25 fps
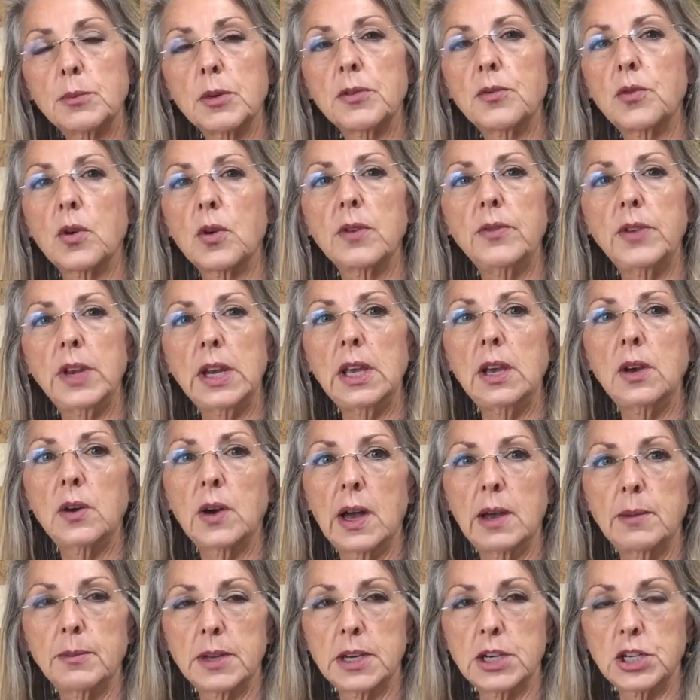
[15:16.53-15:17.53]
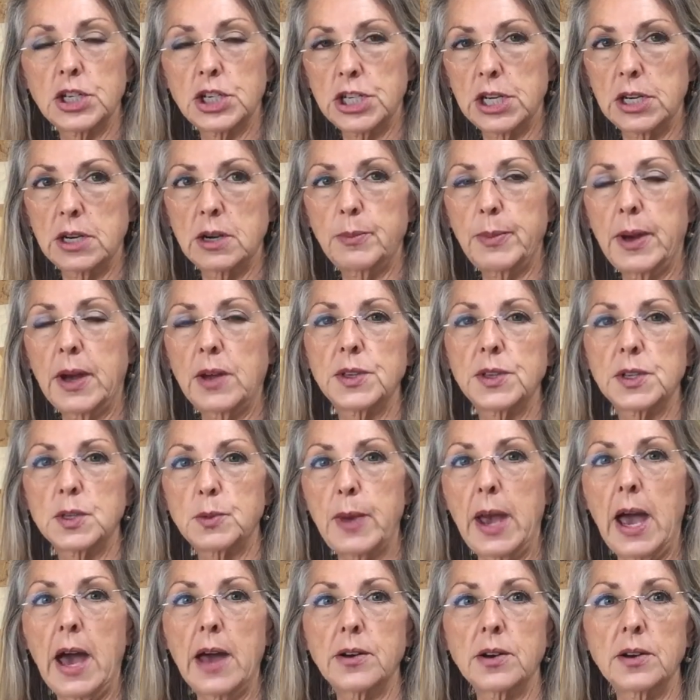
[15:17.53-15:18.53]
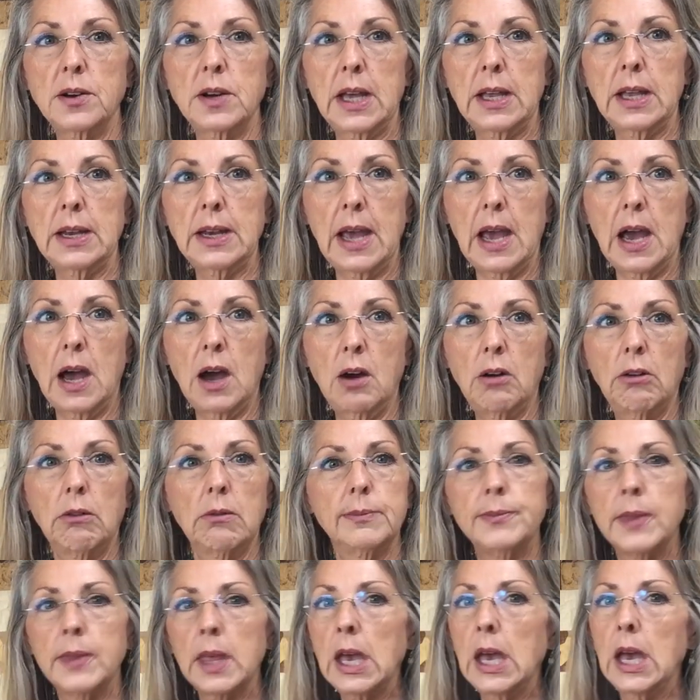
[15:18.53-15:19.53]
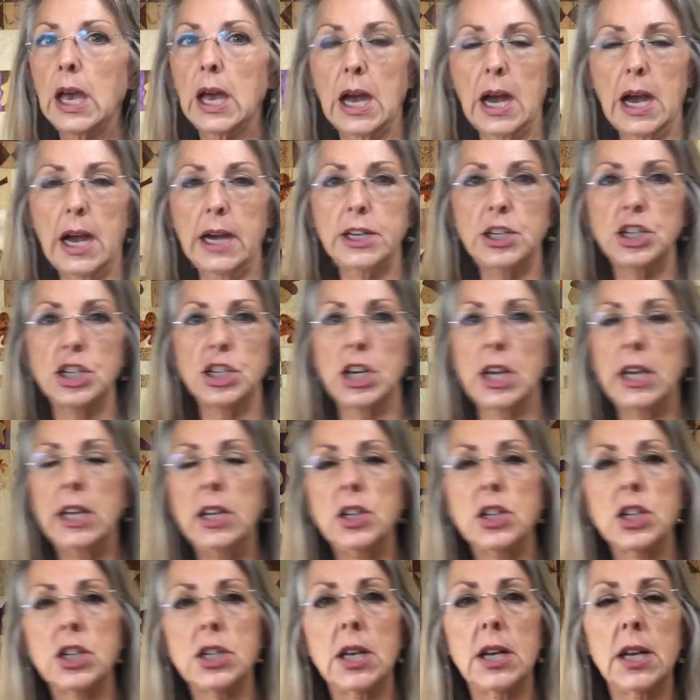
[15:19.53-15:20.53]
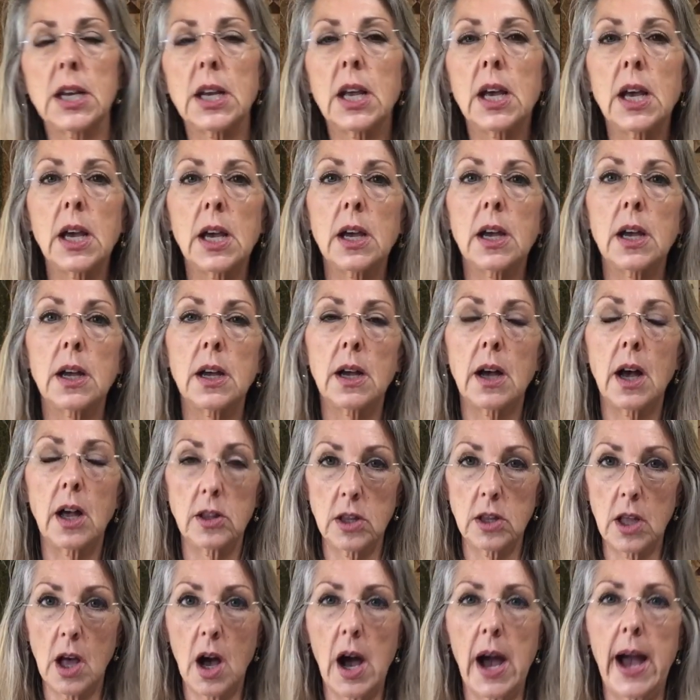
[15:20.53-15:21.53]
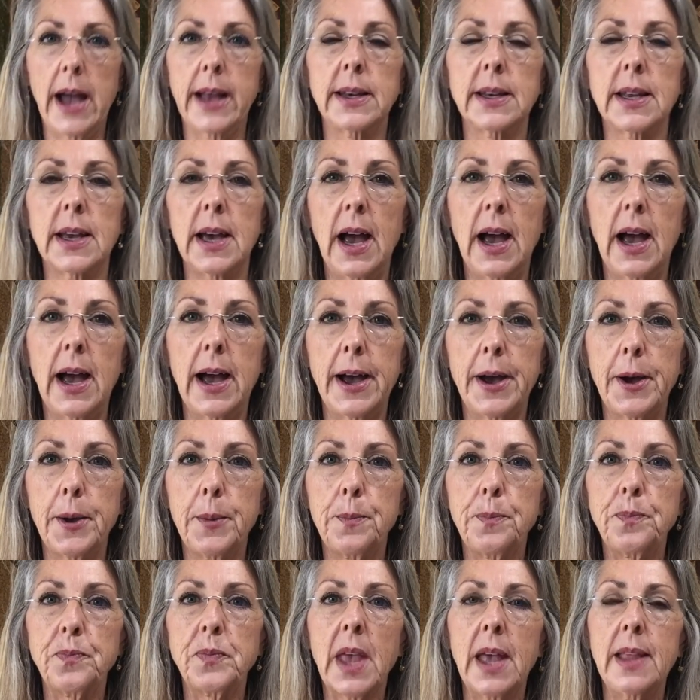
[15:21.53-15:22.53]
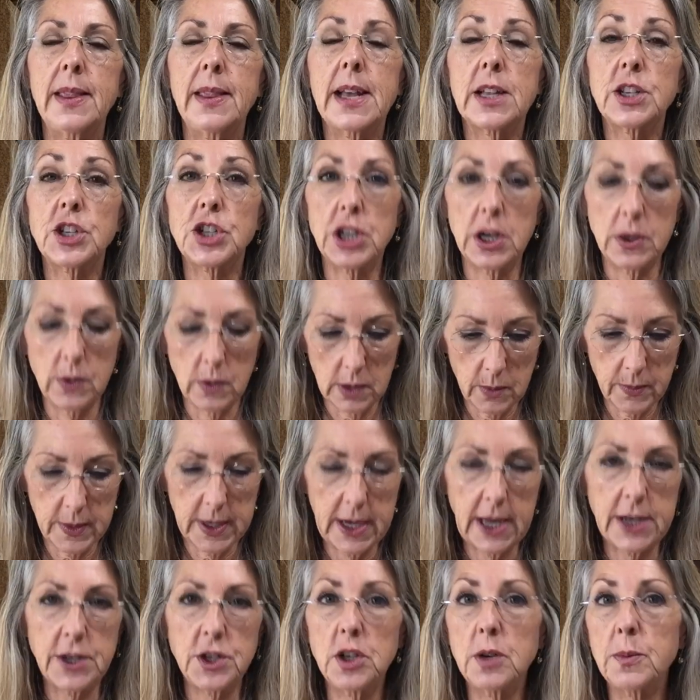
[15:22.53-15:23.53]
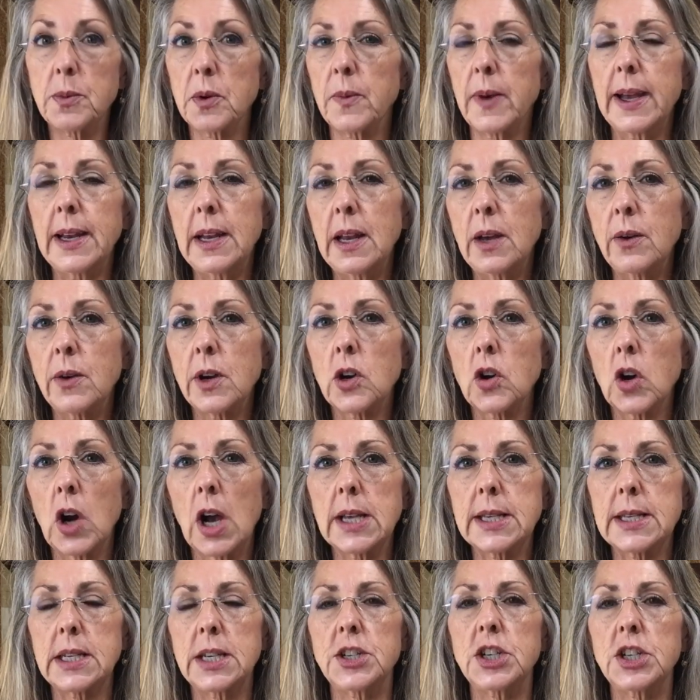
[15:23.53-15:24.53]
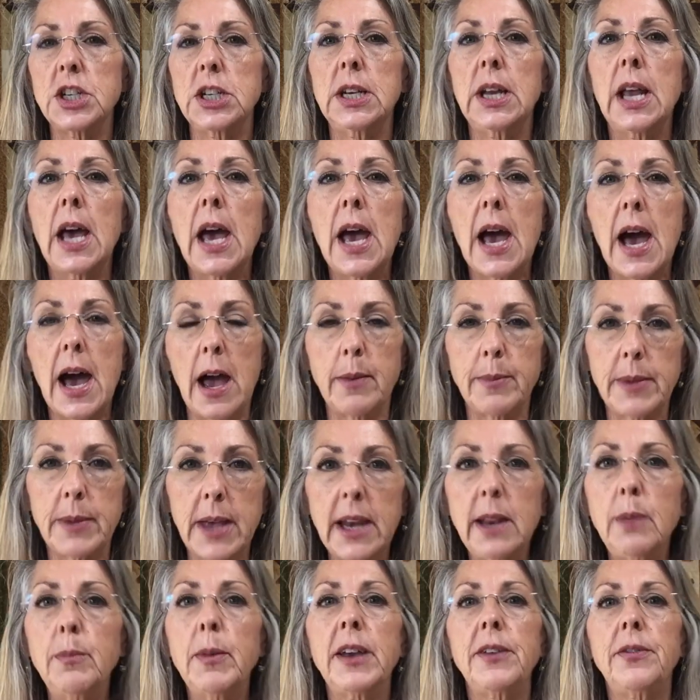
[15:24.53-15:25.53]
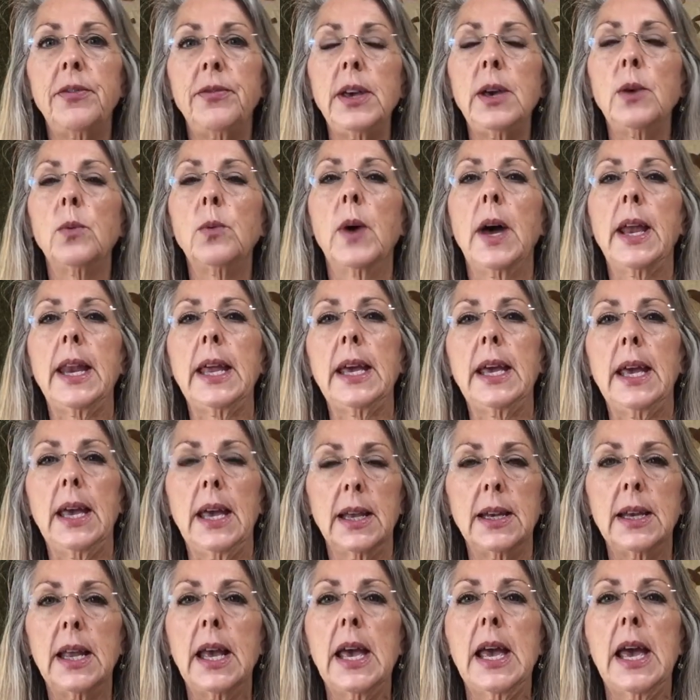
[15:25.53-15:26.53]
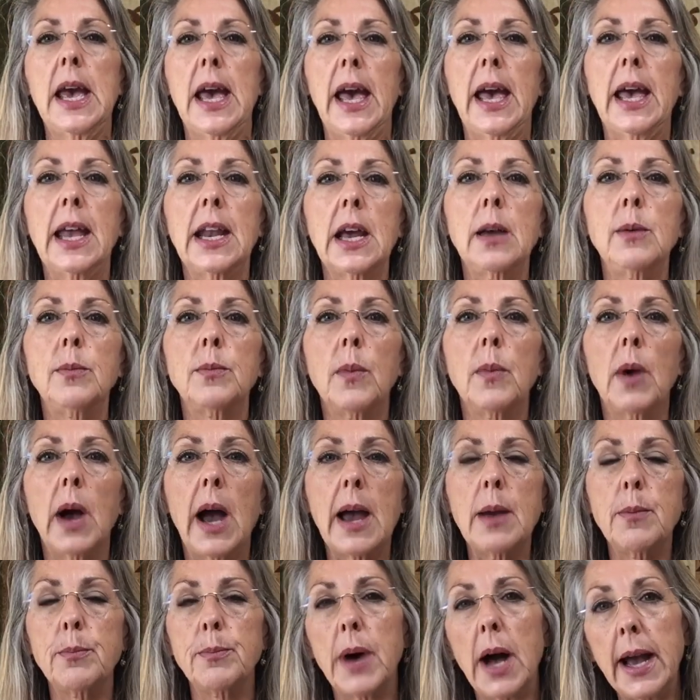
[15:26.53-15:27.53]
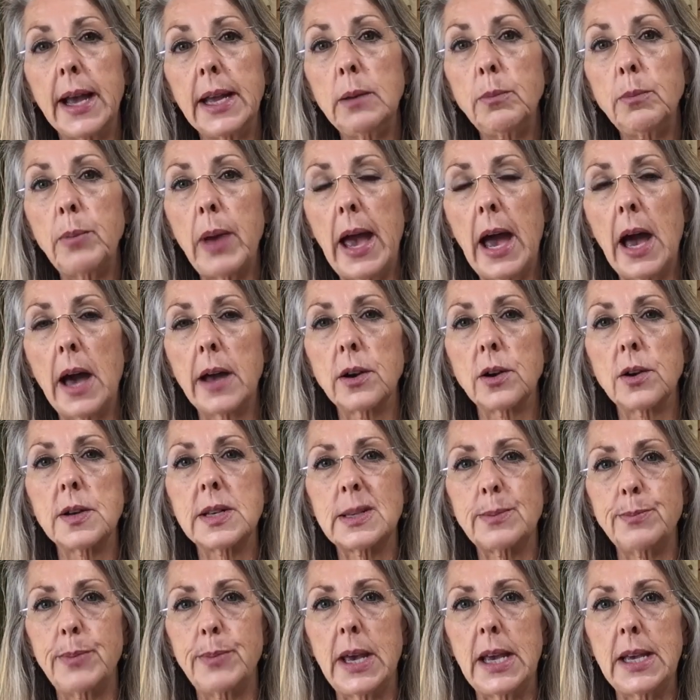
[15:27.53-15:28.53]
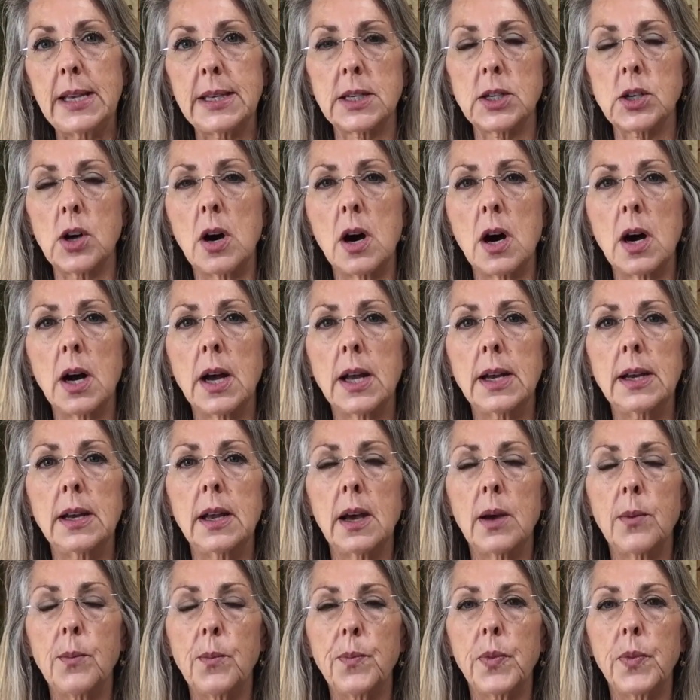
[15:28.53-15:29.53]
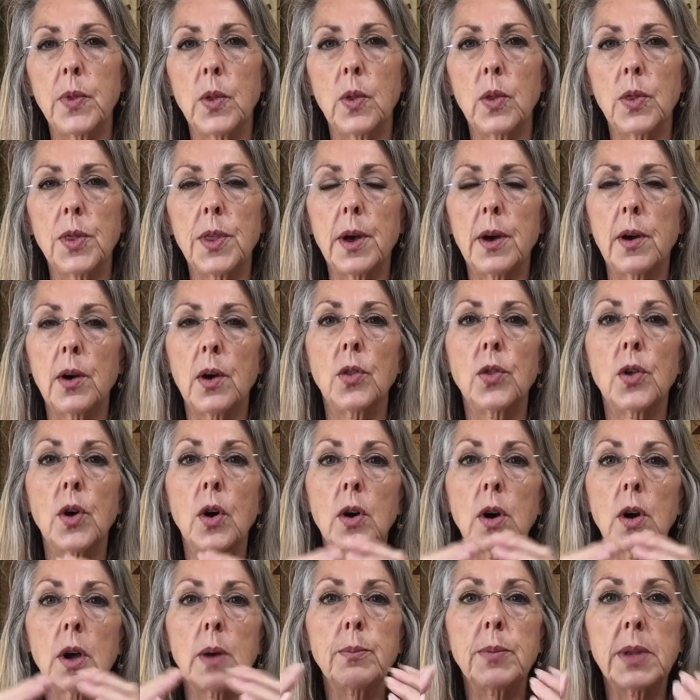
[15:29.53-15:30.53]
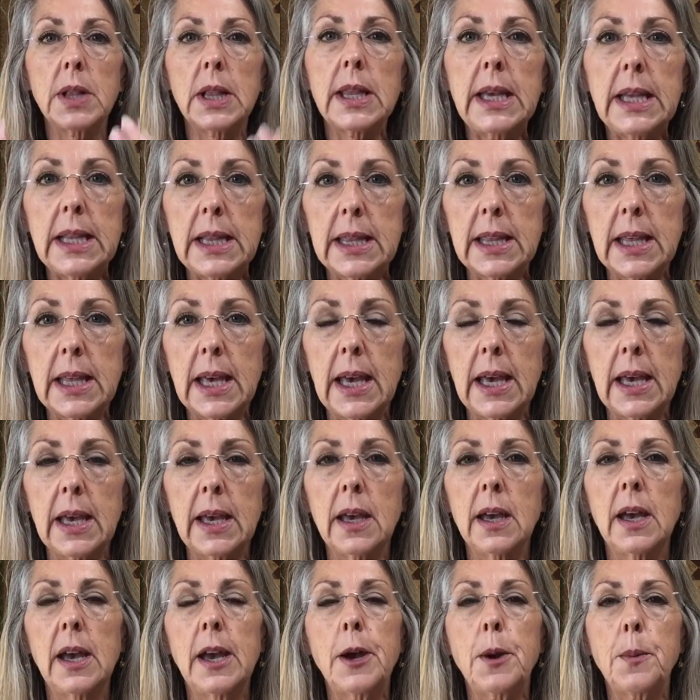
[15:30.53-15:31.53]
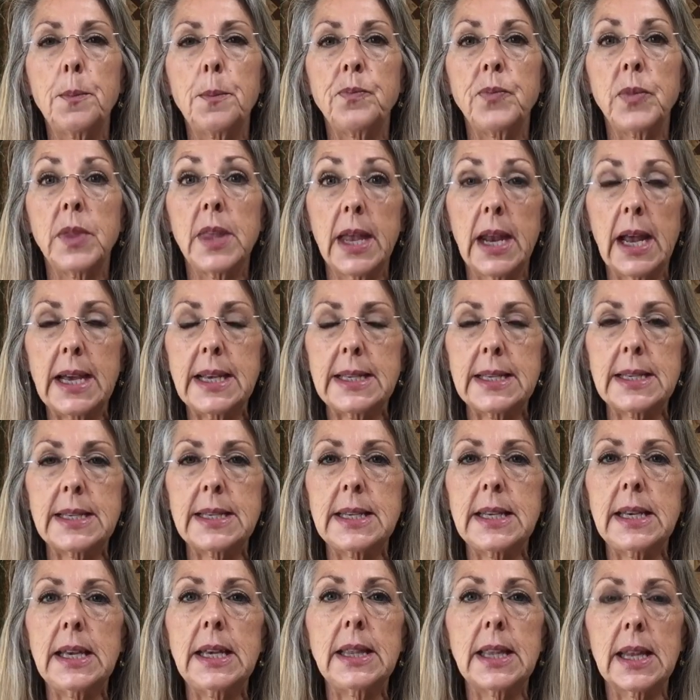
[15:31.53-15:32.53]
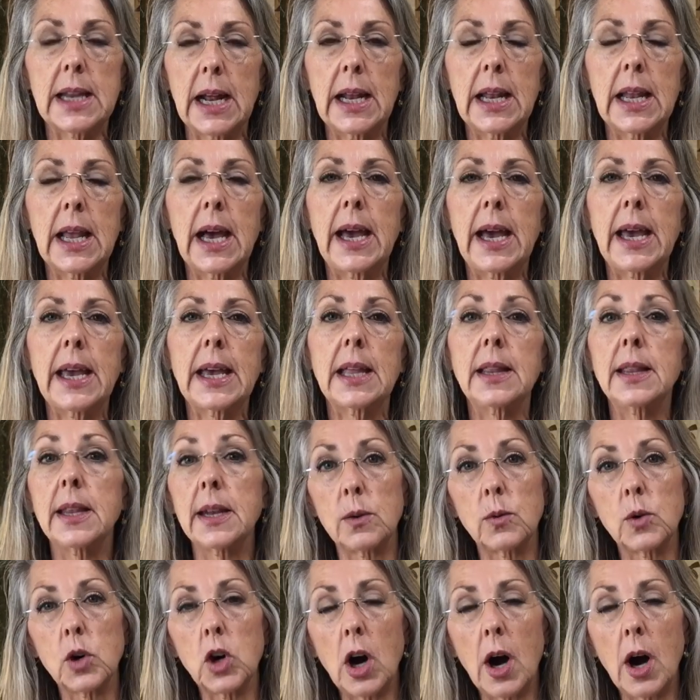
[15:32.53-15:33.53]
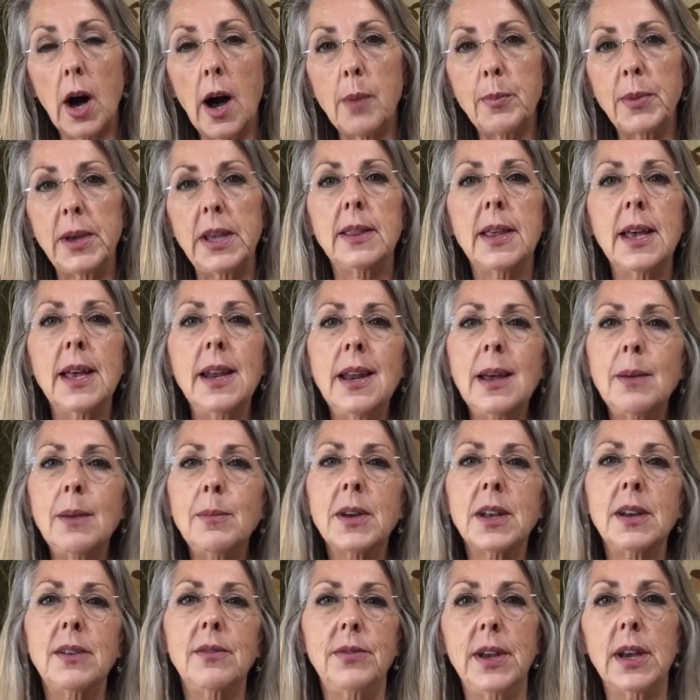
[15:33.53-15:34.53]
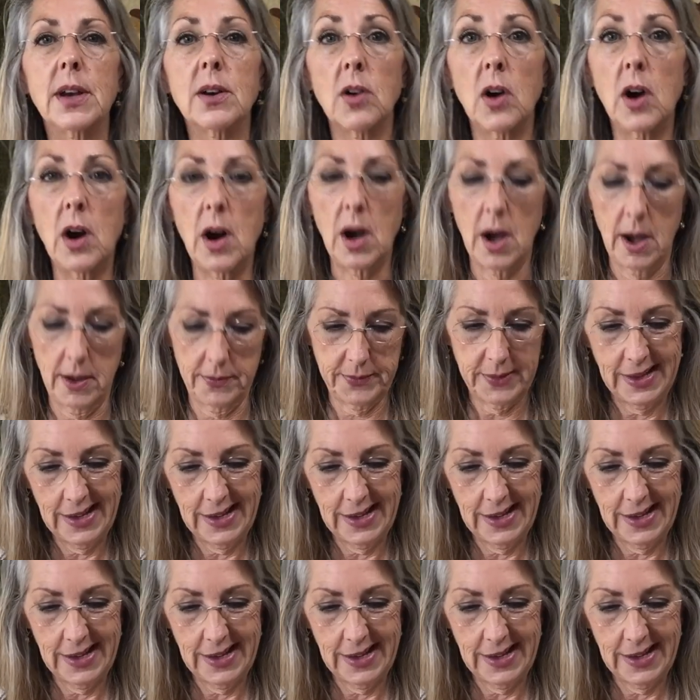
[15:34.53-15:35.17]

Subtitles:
4 video. I'm going to share about this pattern and how I changed it a lot, and that's generally what I do. But right now in cross stitching, I'm getting my feet wet again, and I'm buying patterns based on the complete thing that I see that I like and that I will copy. Then I'm going to veer off.